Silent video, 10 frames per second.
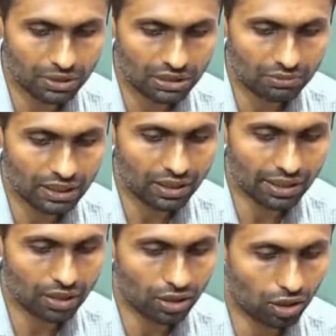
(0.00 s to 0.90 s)
From this we
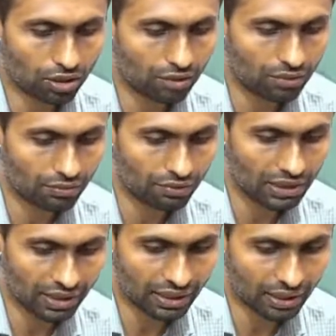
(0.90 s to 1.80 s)
learn a lot.
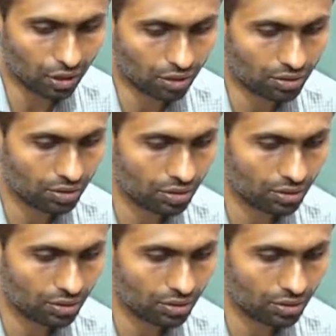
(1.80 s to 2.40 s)
We'll learn a lot.